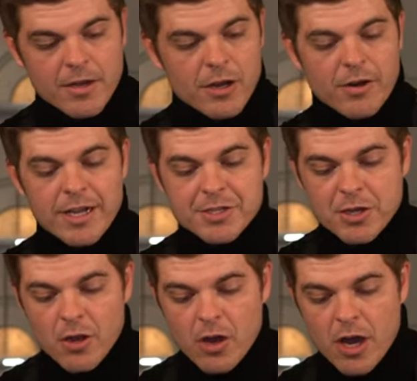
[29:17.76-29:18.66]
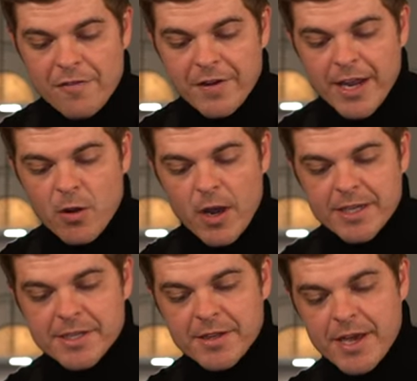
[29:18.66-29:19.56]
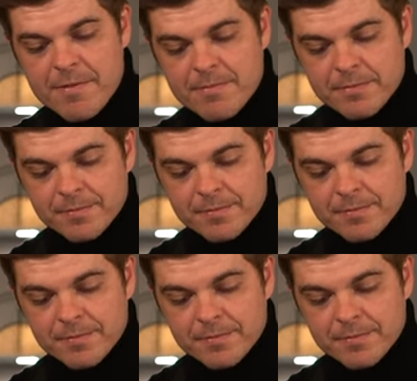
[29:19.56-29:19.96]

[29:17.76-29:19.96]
All right, so half an egg white in there.